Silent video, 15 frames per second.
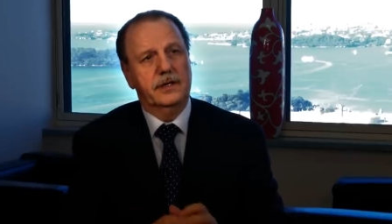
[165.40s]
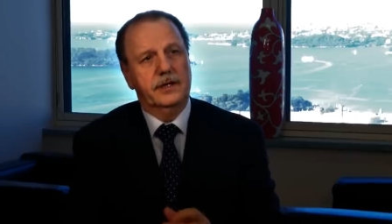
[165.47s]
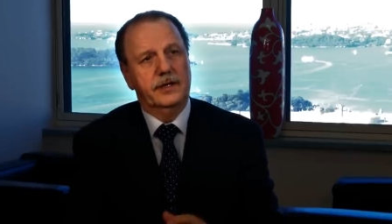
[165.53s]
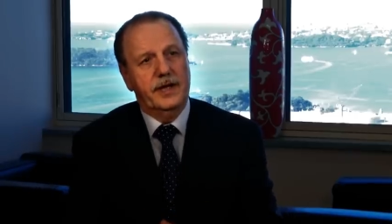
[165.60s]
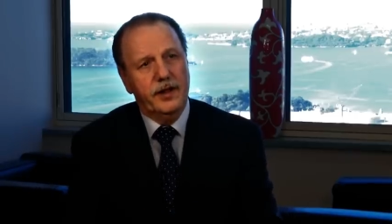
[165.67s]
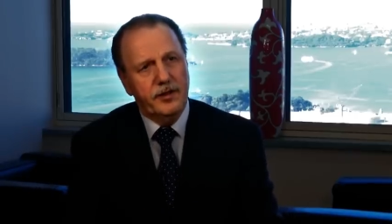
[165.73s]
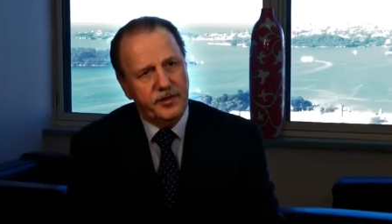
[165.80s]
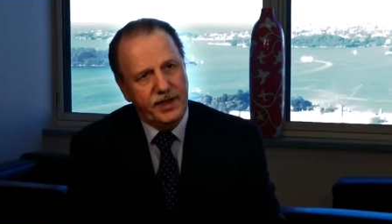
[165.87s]

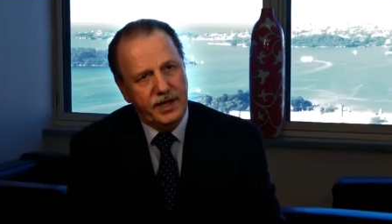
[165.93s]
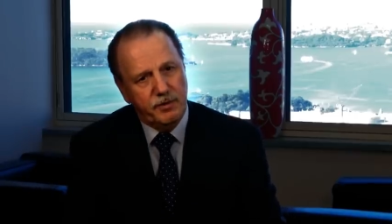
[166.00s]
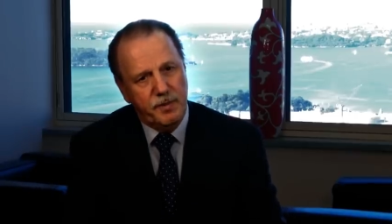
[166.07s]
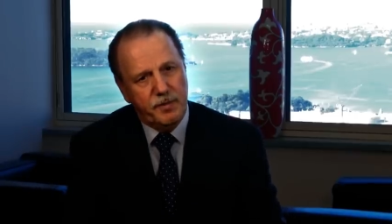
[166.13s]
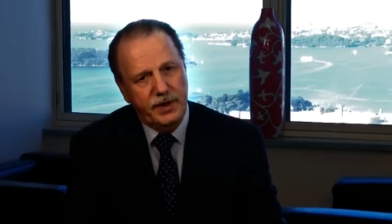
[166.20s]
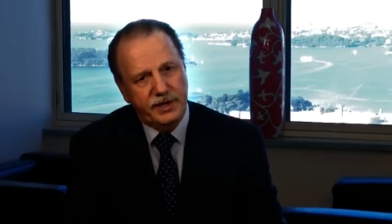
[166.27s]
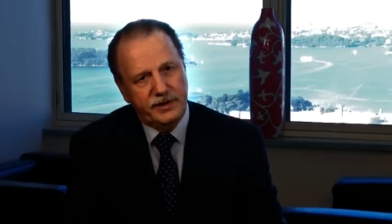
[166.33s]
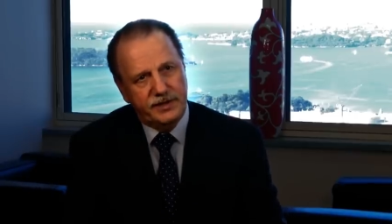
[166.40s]
The other thing we
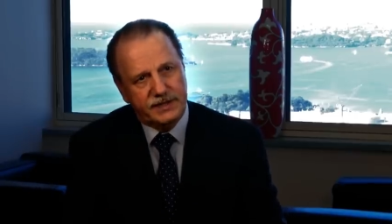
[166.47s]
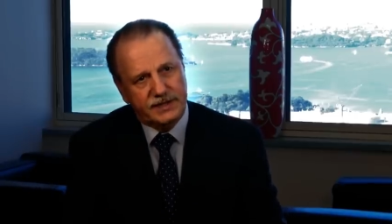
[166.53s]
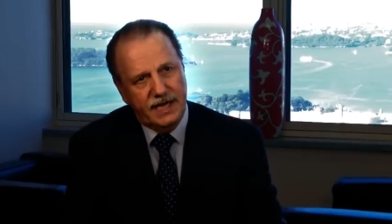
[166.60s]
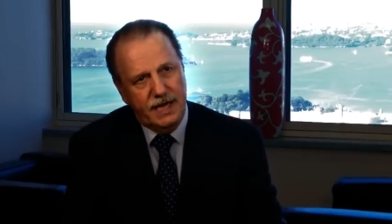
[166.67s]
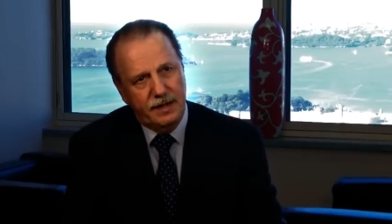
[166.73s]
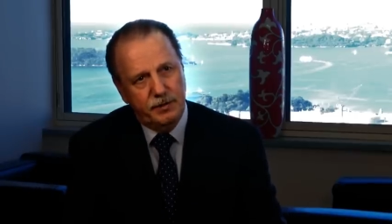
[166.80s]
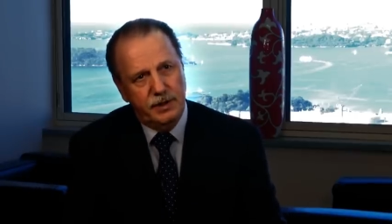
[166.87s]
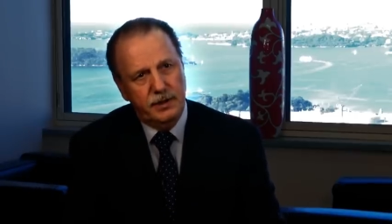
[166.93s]
bring to the
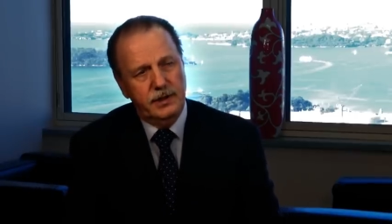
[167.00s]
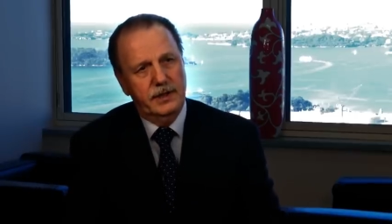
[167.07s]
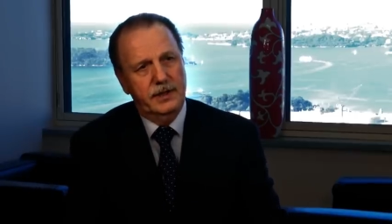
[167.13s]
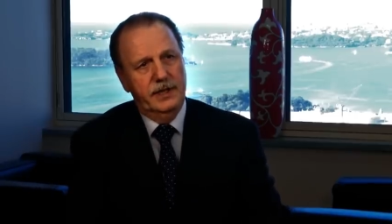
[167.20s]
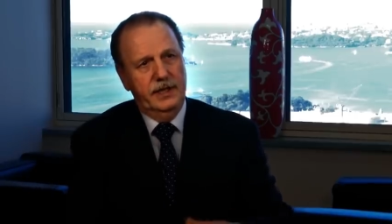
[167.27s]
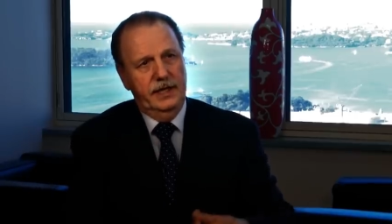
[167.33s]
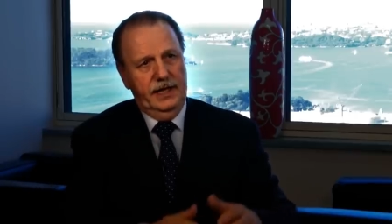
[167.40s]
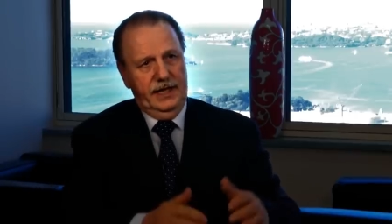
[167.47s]
table
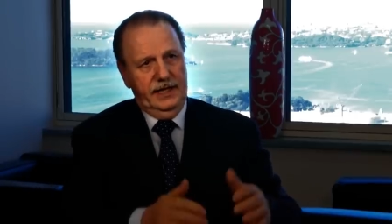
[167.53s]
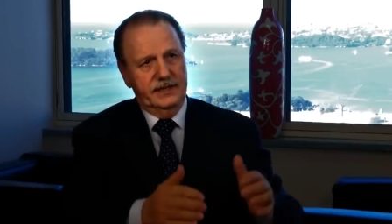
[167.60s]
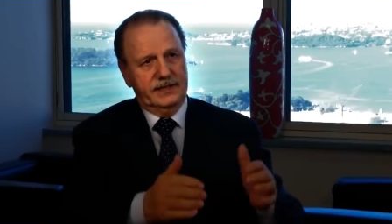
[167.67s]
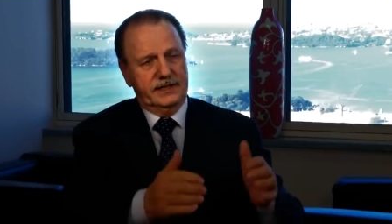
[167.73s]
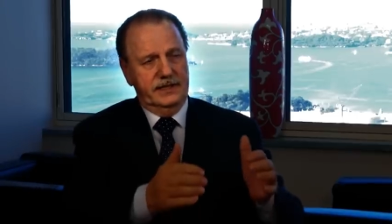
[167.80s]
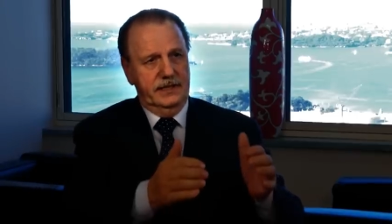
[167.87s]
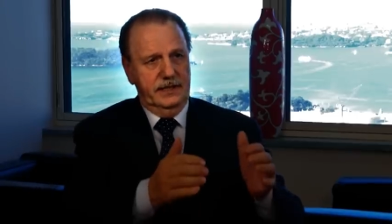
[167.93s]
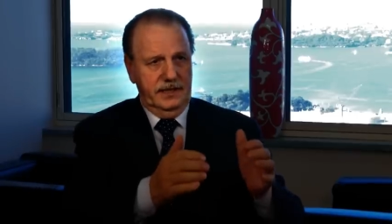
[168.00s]

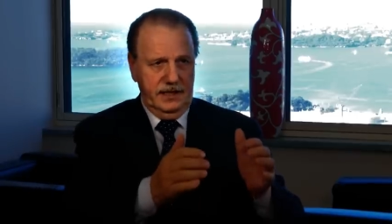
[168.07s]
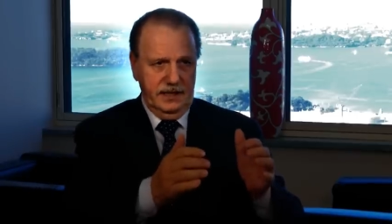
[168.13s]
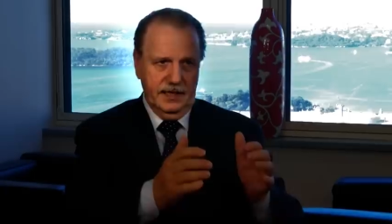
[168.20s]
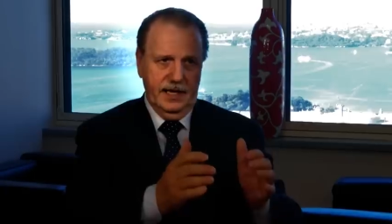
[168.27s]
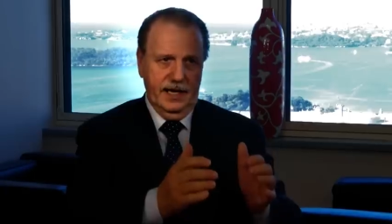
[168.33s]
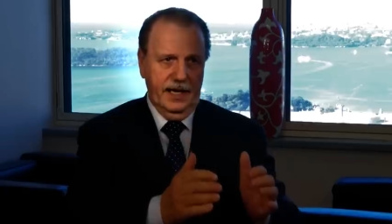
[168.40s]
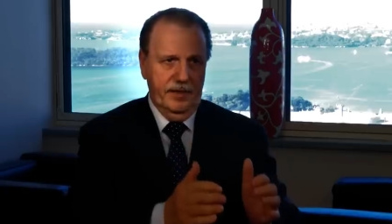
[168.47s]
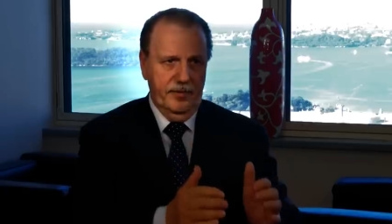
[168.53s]
is
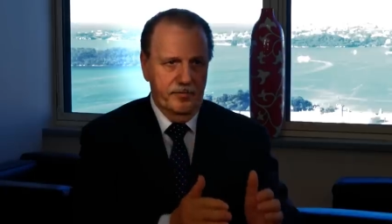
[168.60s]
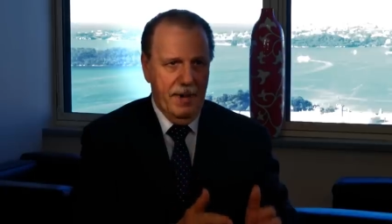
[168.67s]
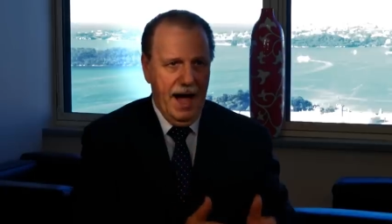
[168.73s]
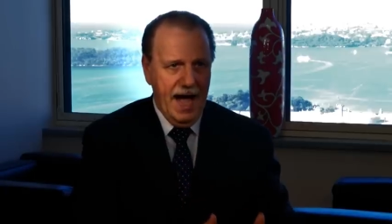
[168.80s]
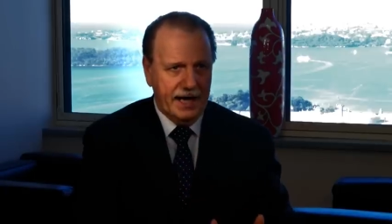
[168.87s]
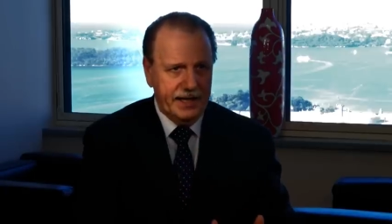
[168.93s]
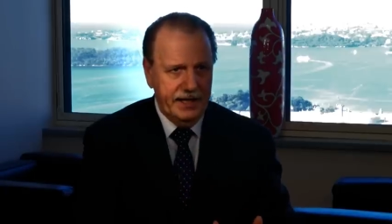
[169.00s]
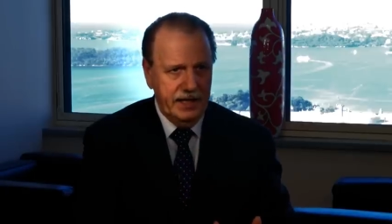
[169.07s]

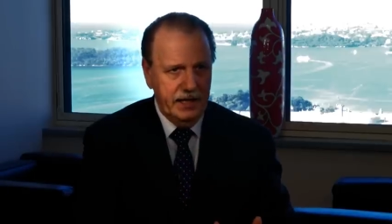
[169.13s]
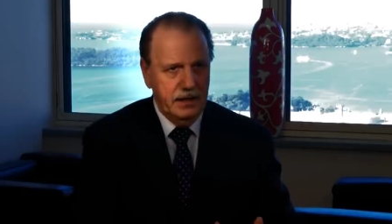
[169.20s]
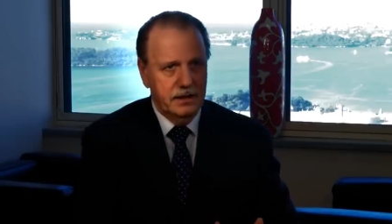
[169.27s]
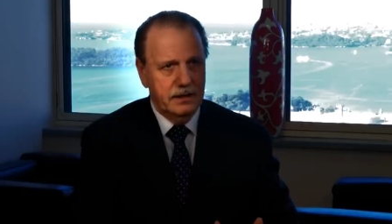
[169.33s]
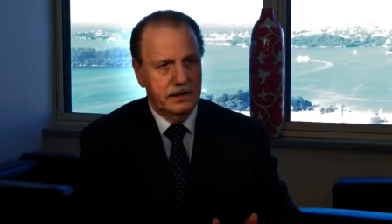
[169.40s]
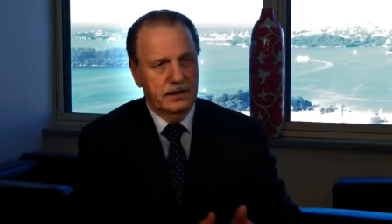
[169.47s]
marketing,